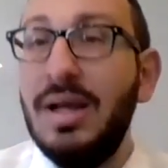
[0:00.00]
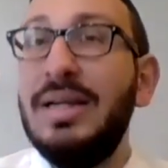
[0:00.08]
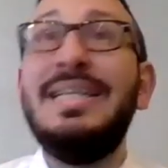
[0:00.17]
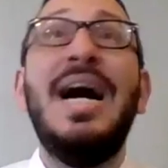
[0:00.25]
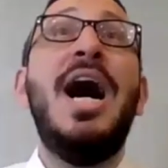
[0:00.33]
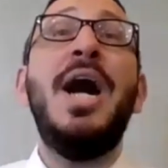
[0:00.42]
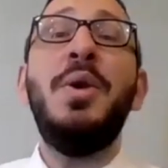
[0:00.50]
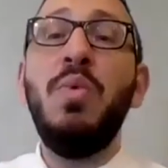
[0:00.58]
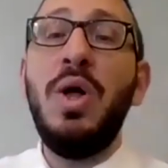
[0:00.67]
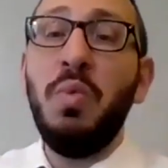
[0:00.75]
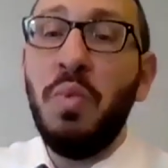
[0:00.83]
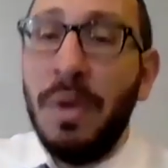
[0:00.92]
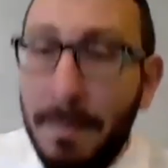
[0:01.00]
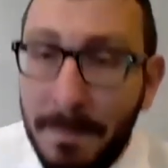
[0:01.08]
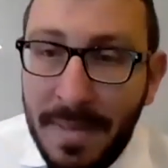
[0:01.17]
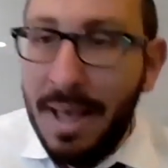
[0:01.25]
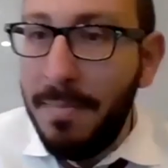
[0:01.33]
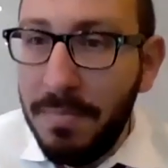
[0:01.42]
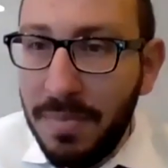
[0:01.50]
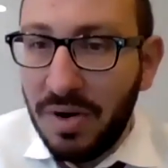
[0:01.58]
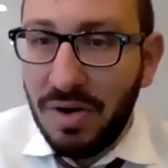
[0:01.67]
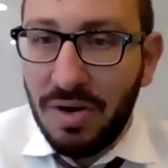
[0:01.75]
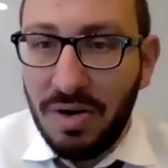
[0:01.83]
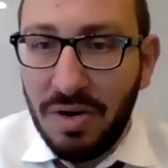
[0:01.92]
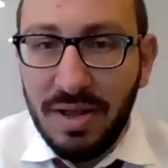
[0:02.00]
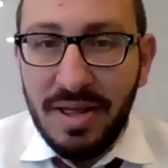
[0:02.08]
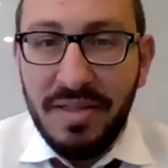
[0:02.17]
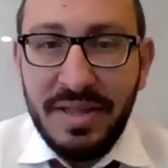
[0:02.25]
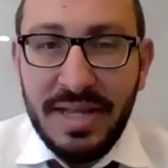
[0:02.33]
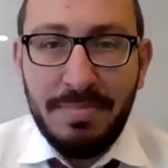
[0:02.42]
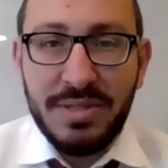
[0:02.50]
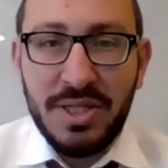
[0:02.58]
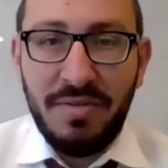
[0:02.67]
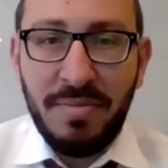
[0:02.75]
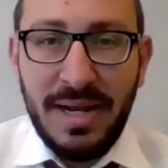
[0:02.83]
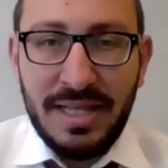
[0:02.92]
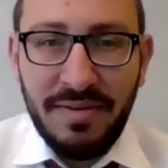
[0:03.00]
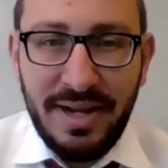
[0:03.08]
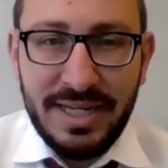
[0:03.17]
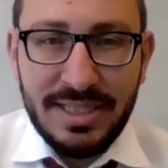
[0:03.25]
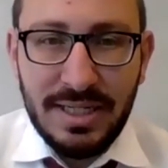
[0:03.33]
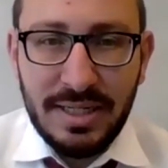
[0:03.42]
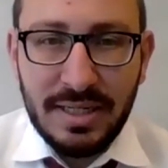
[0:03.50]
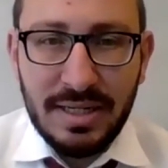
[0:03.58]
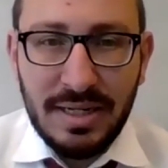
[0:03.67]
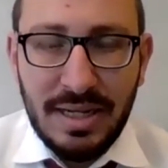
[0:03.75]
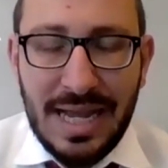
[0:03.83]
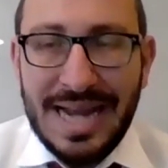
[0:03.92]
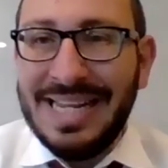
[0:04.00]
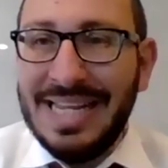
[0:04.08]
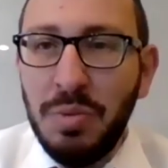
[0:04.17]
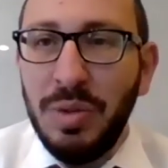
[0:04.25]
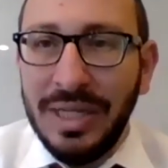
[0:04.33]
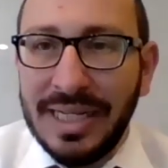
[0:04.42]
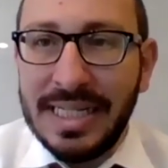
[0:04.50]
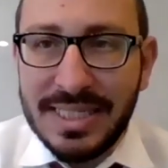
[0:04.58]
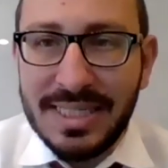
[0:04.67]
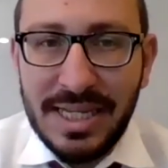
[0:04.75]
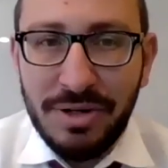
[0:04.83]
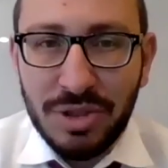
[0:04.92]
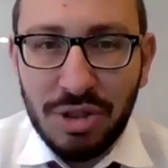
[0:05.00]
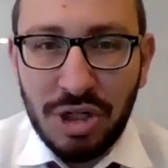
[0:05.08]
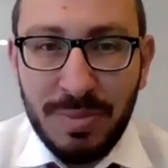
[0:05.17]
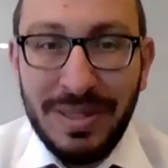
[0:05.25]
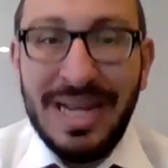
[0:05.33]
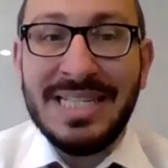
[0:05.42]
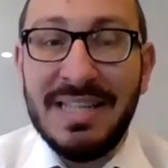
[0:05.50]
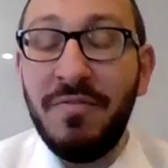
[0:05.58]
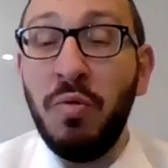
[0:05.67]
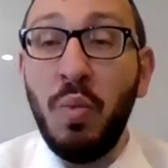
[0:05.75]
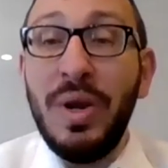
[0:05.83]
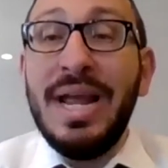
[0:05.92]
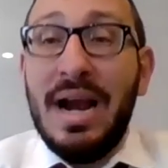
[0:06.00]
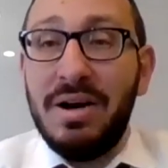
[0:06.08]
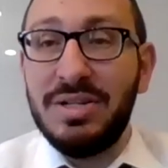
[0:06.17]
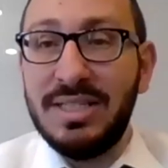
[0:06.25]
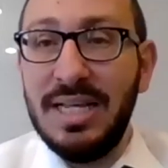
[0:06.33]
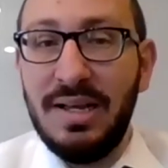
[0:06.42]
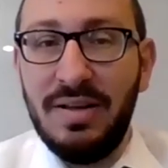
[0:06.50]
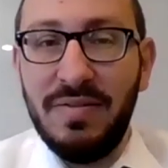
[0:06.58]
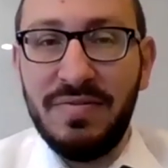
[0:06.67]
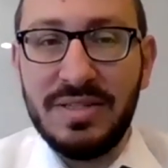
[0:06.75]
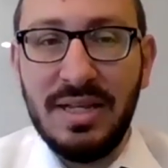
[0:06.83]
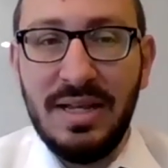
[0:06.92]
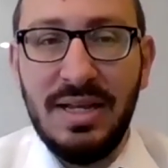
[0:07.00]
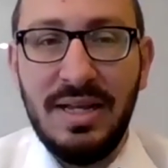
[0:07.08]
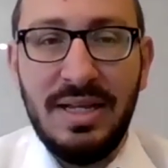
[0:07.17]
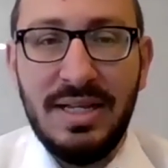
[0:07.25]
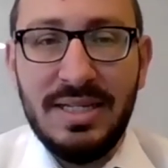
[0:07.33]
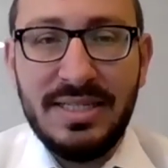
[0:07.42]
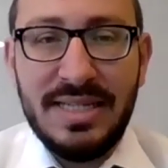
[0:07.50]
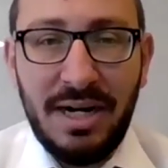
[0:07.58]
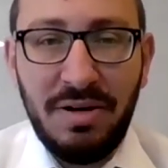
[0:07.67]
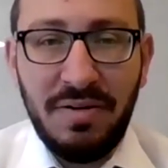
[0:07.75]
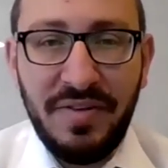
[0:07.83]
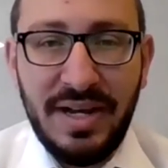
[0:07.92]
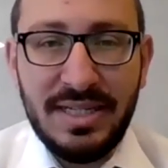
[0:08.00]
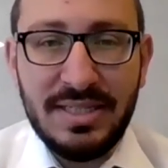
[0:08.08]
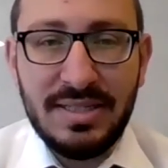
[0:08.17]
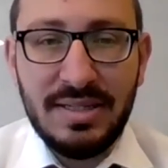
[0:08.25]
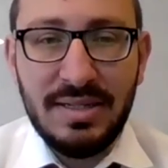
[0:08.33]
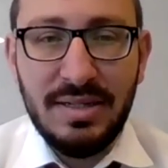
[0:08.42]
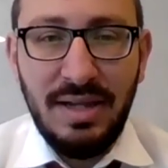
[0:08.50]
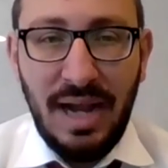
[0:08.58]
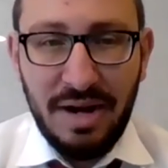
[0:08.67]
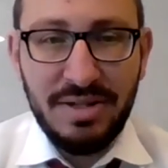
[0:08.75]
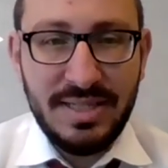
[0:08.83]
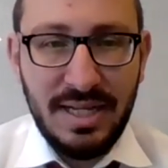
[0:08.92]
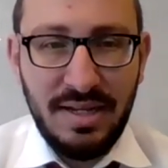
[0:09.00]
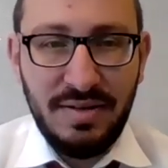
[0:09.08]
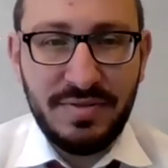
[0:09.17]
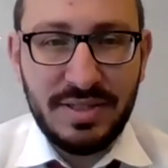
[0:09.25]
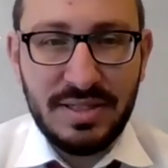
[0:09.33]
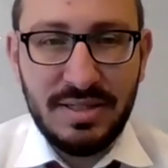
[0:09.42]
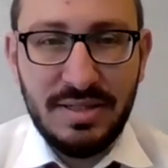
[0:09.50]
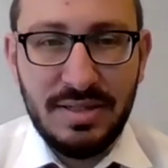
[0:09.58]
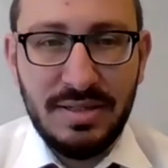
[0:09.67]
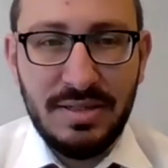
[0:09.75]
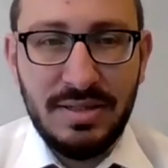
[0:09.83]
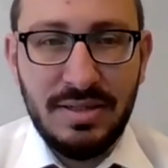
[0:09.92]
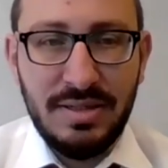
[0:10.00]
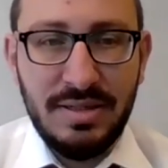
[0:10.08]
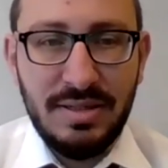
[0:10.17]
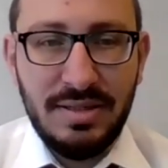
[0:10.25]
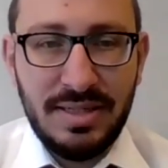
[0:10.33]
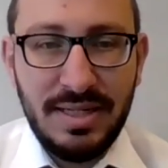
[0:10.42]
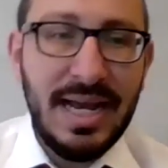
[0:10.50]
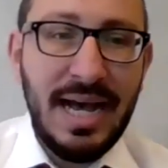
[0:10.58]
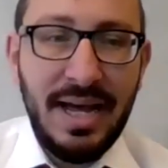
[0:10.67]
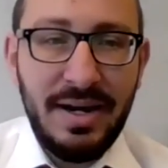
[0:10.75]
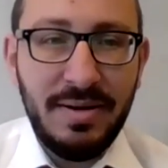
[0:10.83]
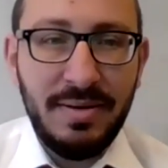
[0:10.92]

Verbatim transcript: God will remember the episode of the Binding of Isaac, and he will consider, so to speak, as if we ourselves sacrificed ourselves to God.